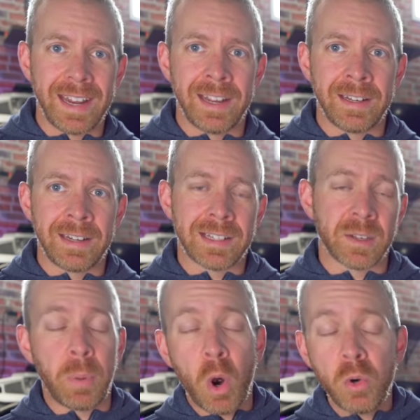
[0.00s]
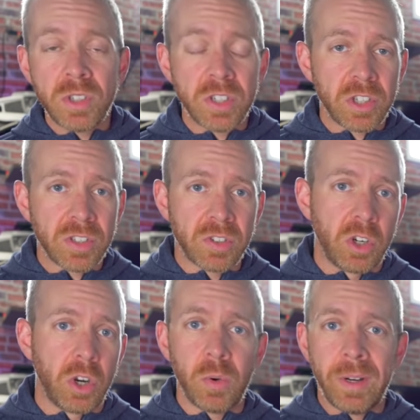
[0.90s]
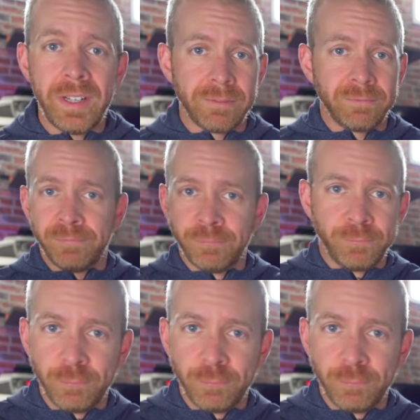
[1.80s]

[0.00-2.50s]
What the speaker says: and as opposed to just going and